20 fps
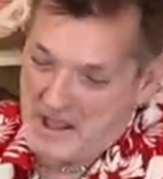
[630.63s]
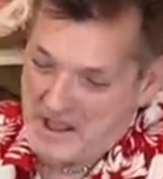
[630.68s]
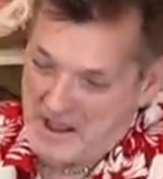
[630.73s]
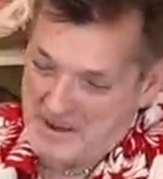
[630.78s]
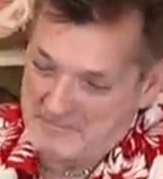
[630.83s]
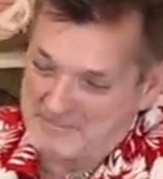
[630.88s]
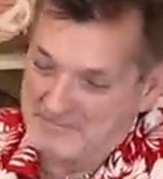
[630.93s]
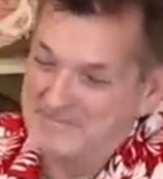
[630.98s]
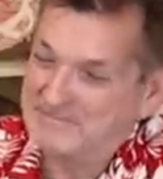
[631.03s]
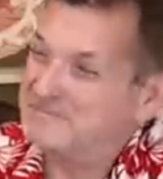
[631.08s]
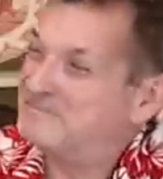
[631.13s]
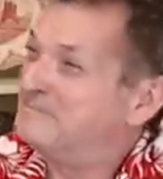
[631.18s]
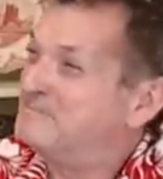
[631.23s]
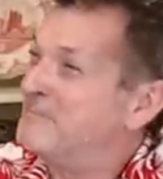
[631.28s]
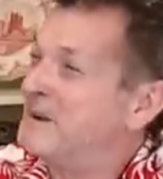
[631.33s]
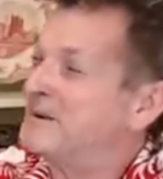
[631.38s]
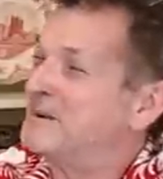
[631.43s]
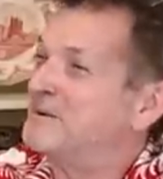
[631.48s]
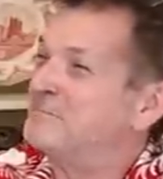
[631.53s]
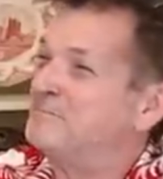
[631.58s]
I
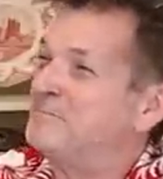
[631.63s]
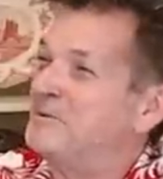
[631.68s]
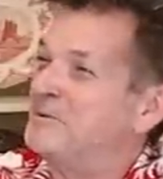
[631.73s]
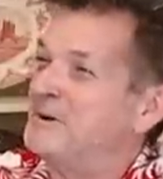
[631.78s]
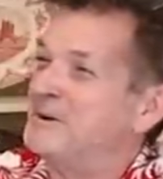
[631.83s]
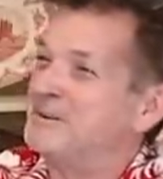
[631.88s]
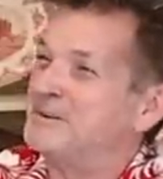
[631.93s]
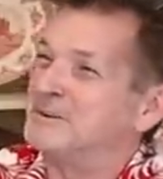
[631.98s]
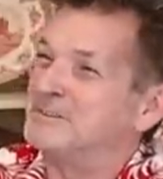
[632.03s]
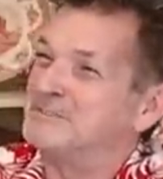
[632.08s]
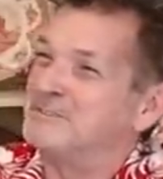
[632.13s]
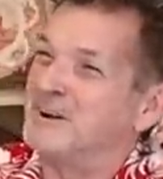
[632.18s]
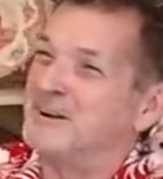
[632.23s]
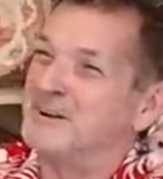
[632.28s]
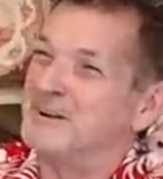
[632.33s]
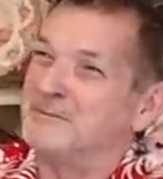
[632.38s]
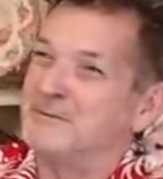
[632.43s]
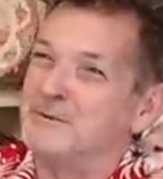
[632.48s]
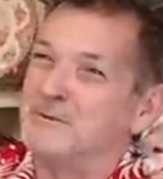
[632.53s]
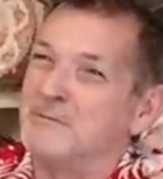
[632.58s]
make a point to
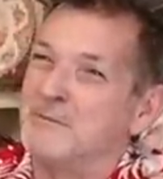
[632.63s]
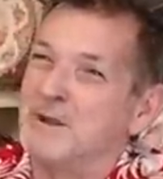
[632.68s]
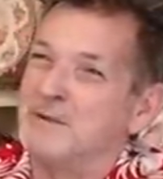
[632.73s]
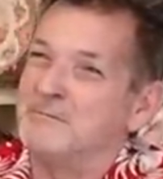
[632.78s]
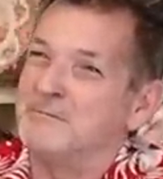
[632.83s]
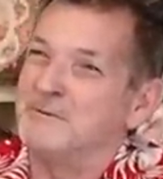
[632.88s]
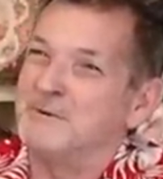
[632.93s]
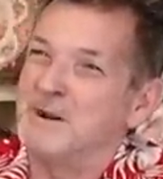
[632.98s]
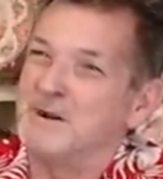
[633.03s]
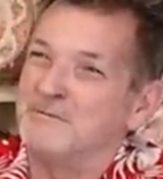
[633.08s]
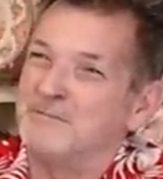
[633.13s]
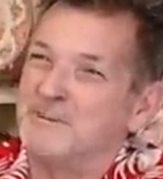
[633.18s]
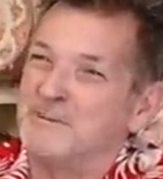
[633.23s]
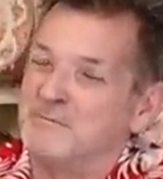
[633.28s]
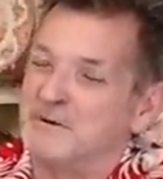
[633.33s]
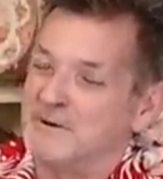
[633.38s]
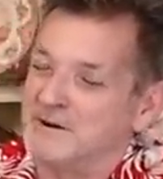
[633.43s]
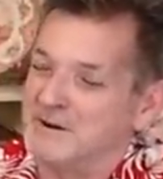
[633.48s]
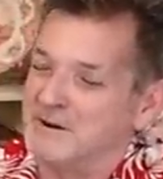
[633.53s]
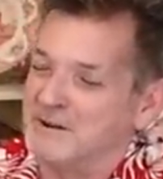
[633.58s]
try to remember
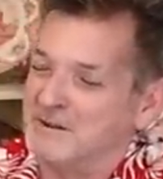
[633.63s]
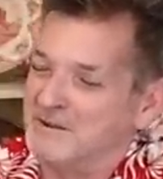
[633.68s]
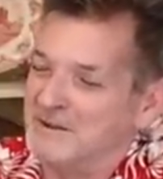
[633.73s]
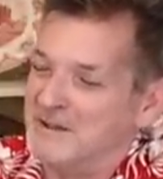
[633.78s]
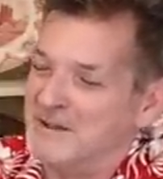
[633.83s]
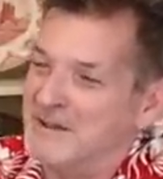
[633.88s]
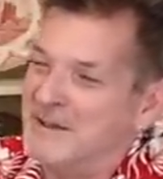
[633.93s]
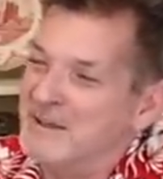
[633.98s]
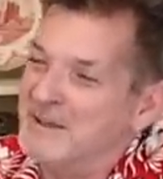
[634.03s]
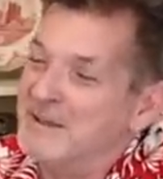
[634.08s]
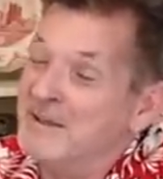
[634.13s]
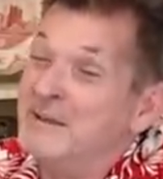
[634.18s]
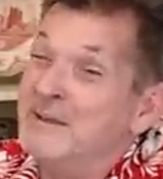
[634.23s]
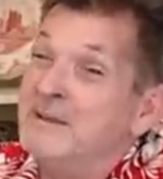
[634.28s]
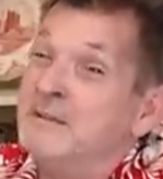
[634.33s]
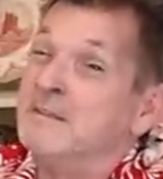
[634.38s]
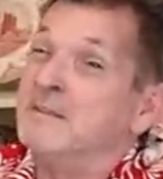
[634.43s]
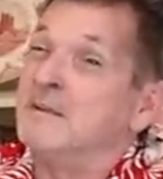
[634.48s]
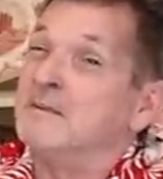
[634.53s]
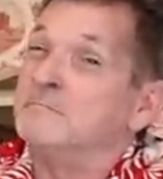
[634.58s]
everybody
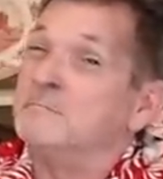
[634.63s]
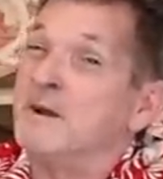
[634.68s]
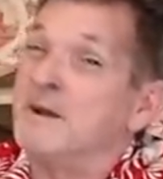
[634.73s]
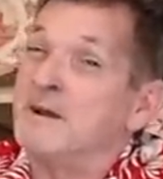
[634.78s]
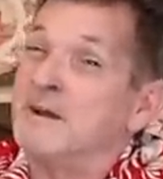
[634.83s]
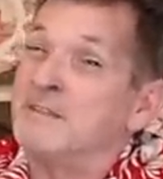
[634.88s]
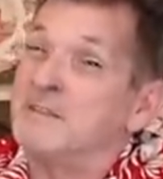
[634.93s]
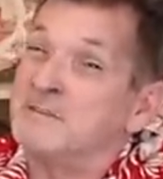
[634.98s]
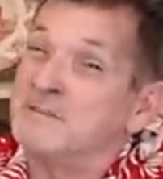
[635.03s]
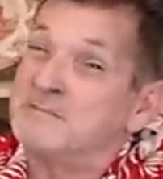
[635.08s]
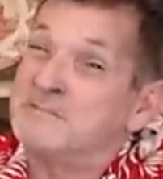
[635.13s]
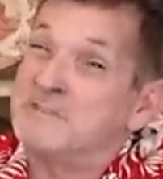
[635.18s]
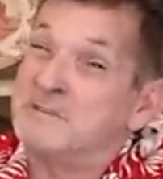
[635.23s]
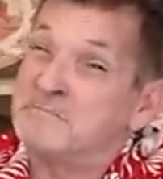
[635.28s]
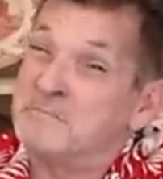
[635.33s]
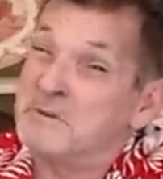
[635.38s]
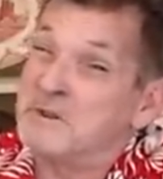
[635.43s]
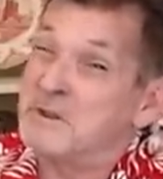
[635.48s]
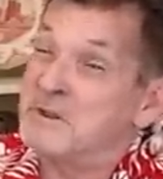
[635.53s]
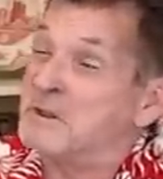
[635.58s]
that bothers to
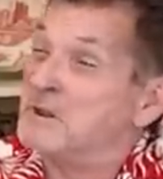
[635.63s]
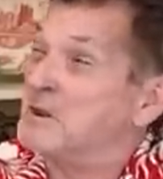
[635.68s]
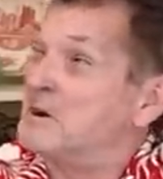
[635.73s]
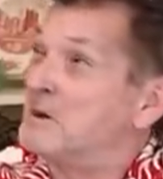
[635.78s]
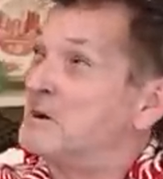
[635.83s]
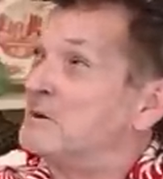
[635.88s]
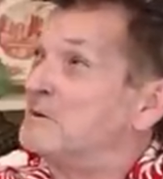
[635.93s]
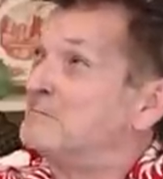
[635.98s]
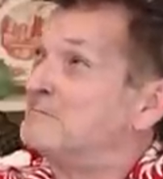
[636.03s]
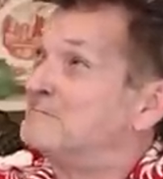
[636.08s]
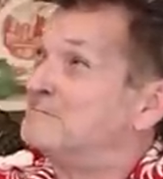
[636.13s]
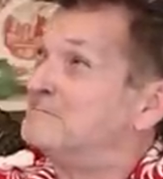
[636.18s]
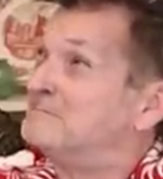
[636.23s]
be here,